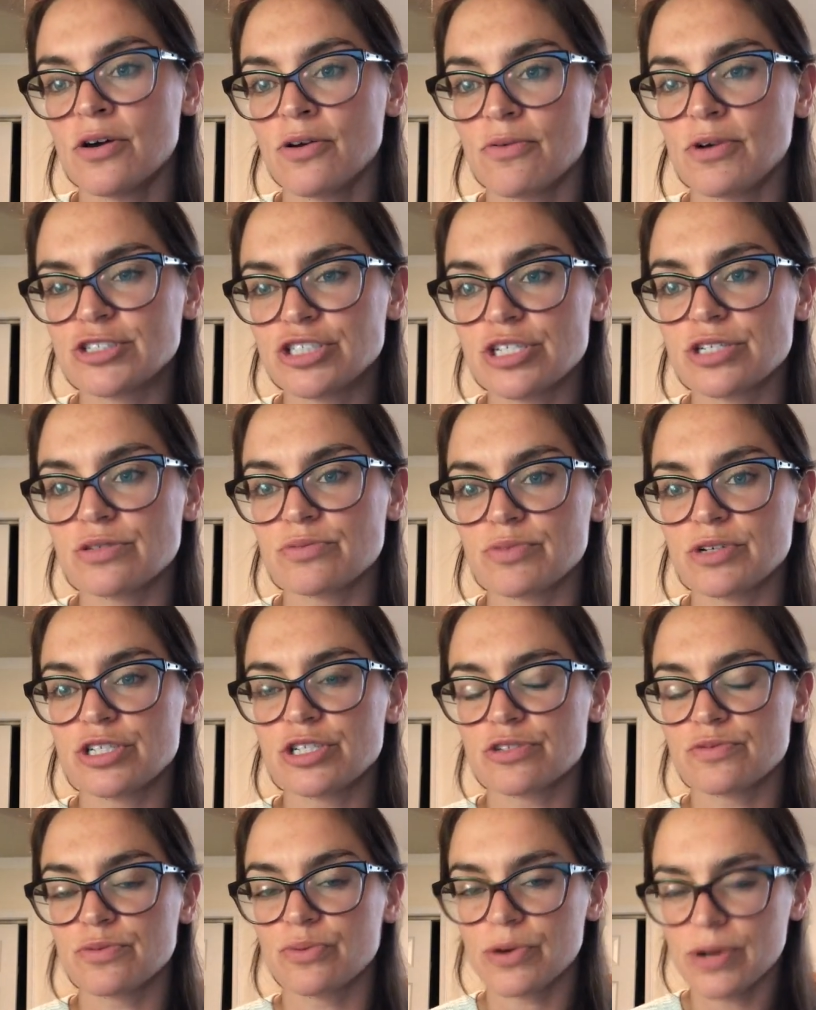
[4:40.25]
which is
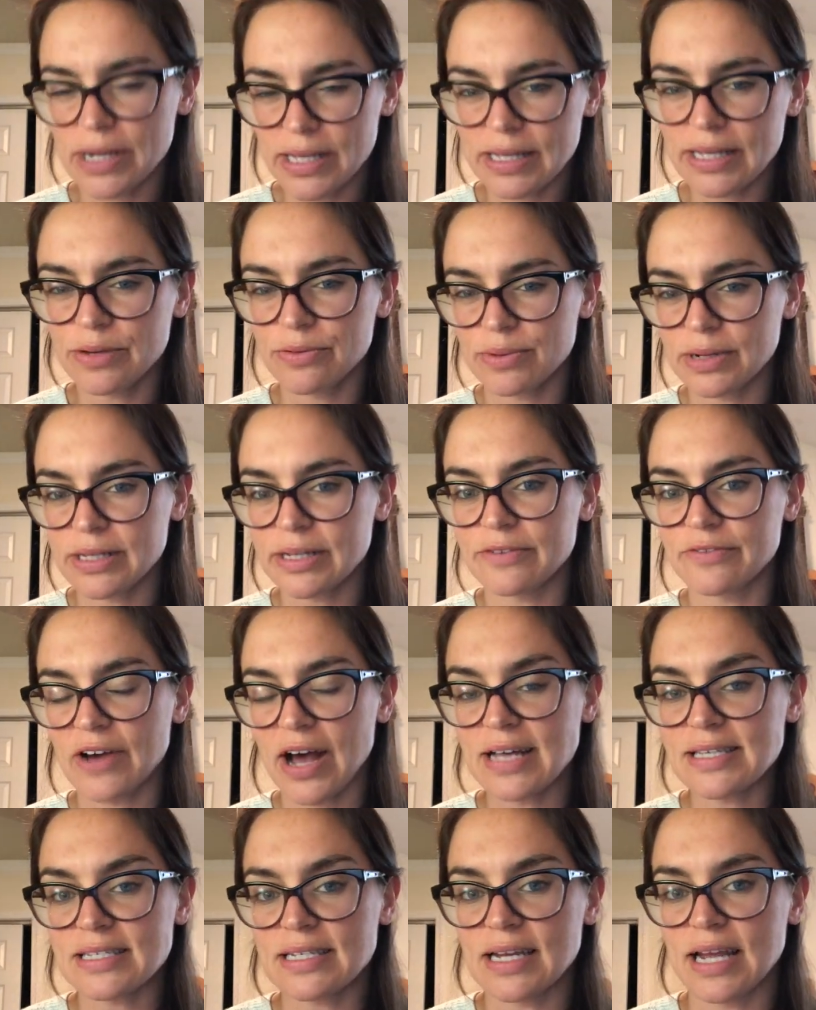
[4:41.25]
really, really
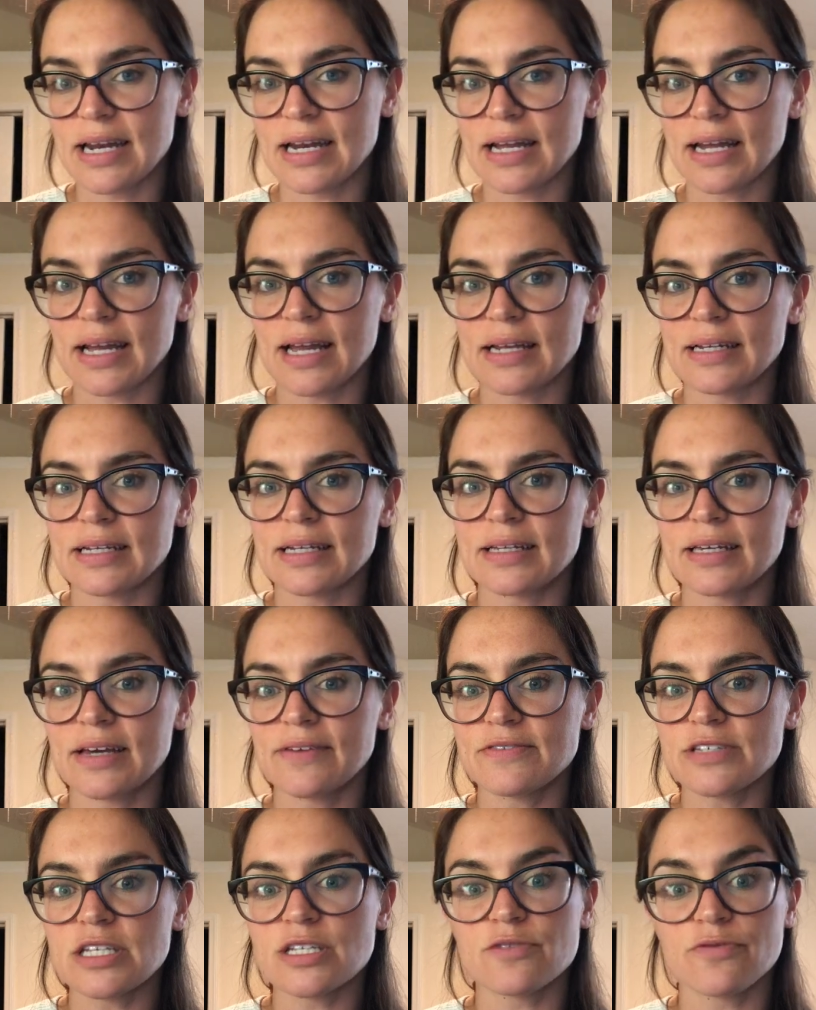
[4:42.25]
fascinating and
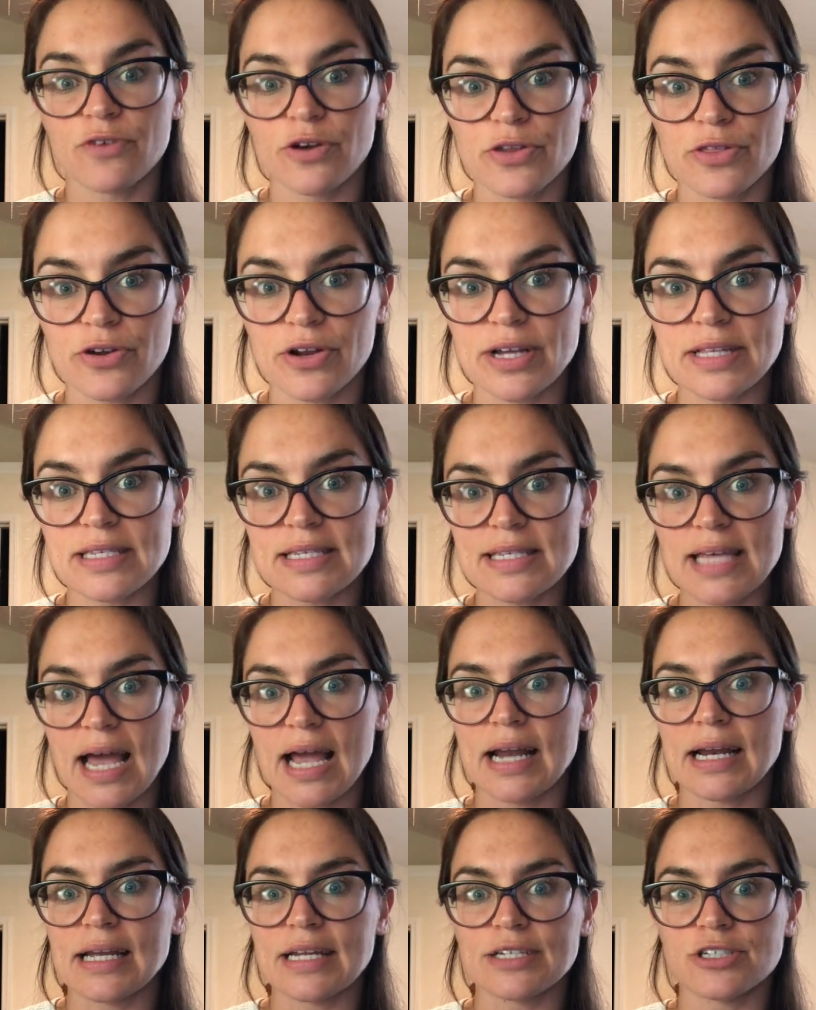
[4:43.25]
gives us further
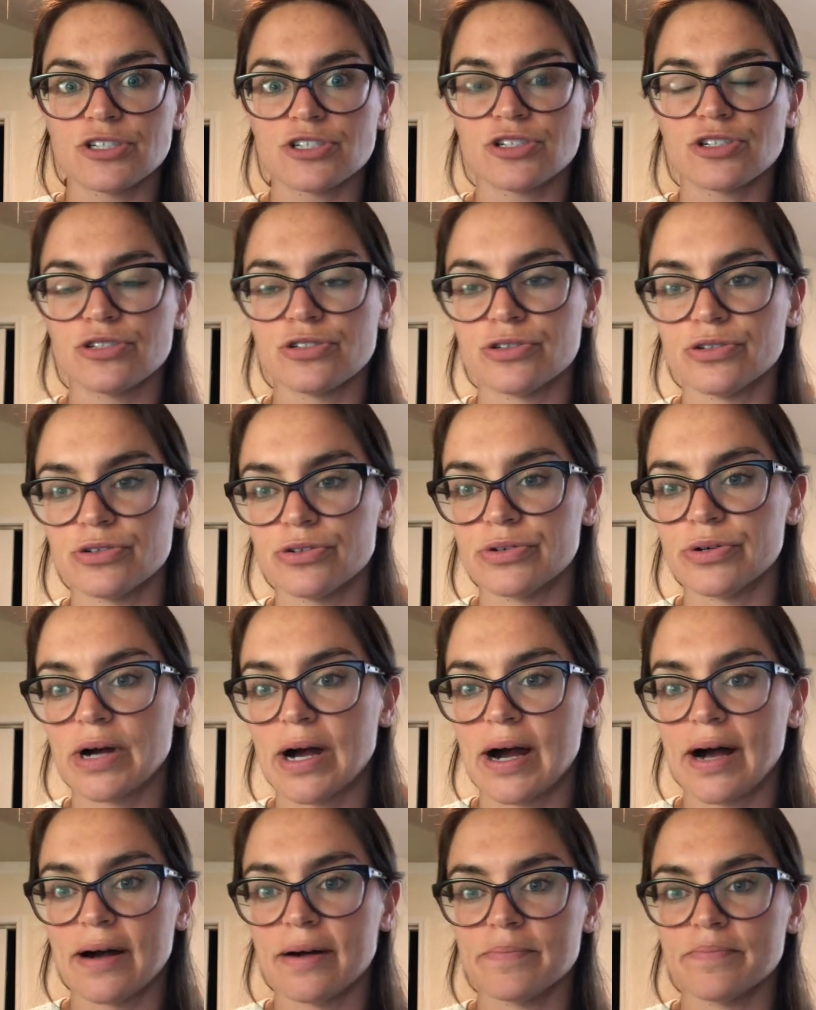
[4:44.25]
insight into
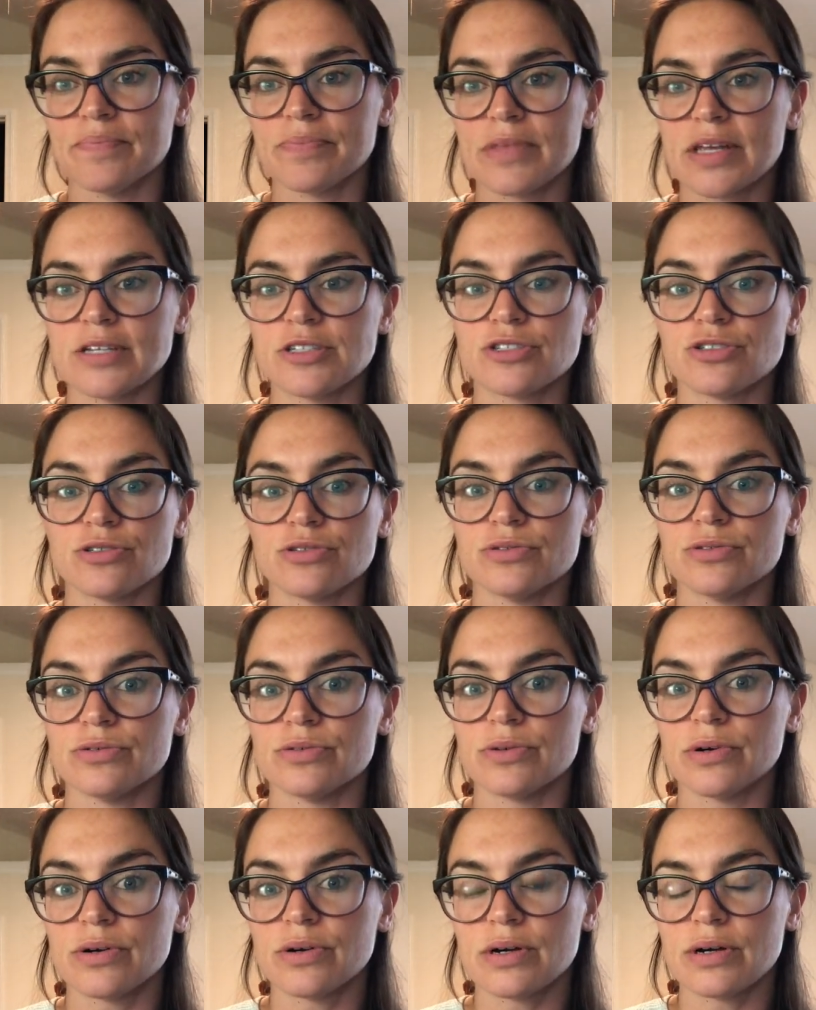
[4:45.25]

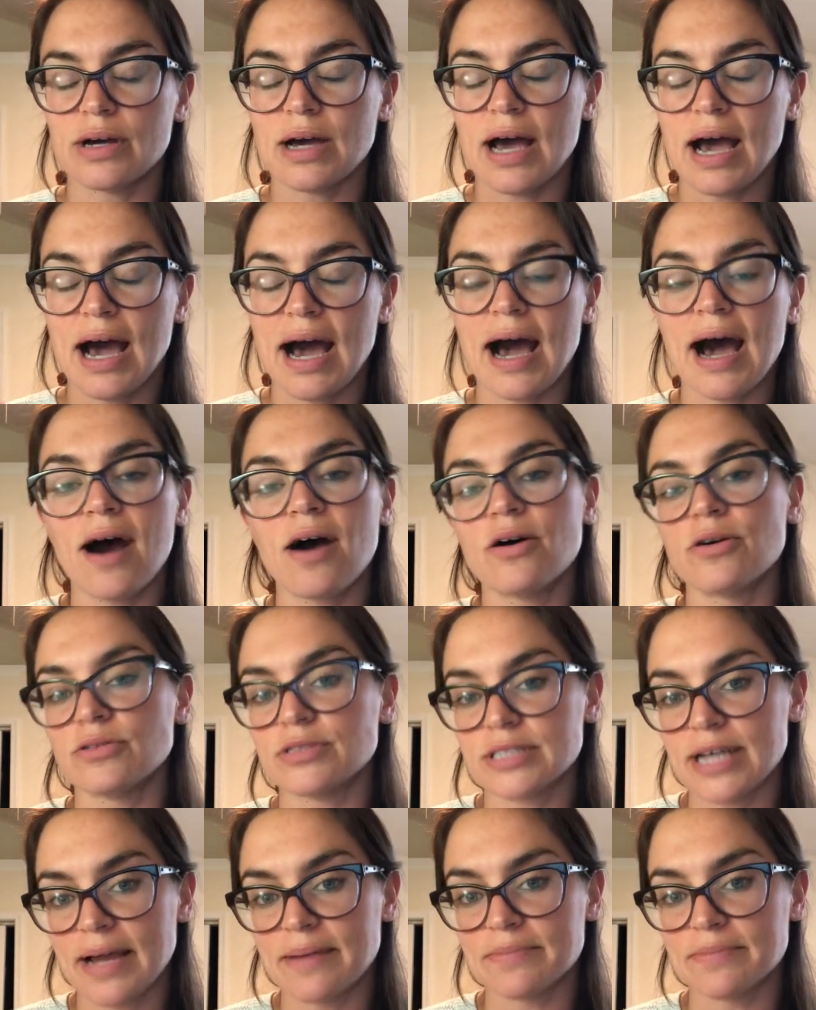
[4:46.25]
how